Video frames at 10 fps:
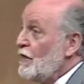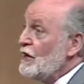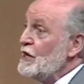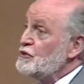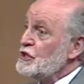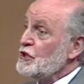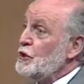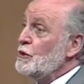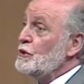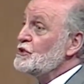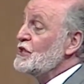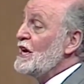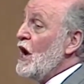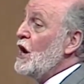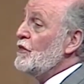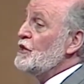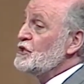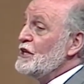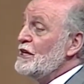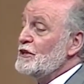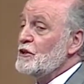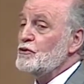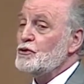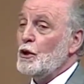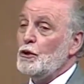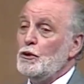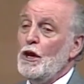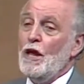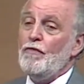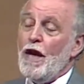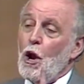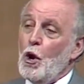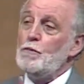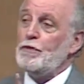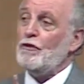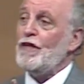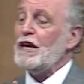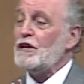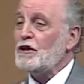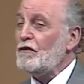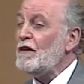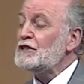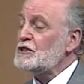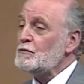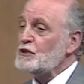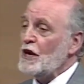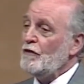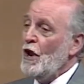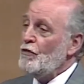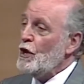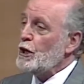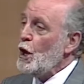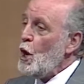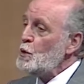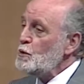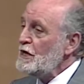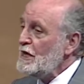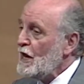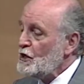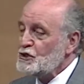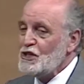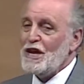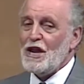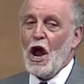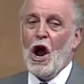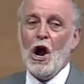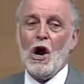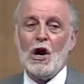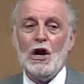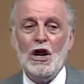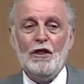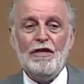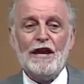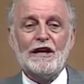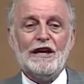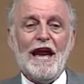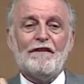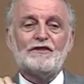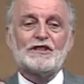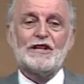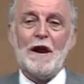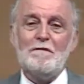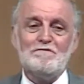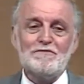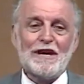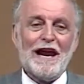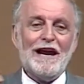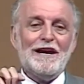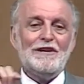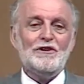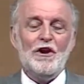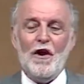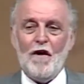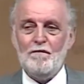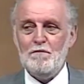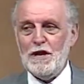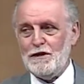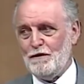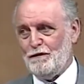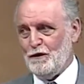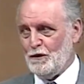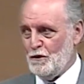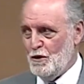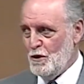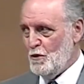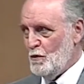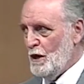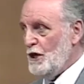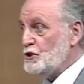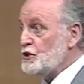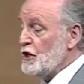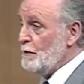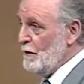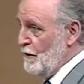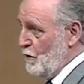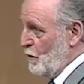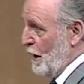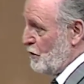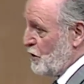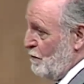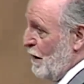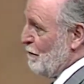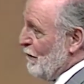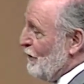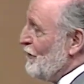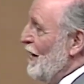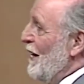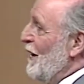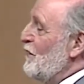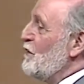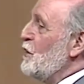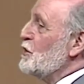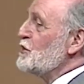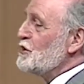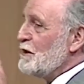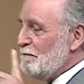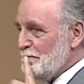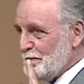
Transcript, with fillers: that, insecure as they are, they're still in control, they hope that they can convince themselves that, lonely as they are, they can have some kind of meaningful relationship without commitment. And of course,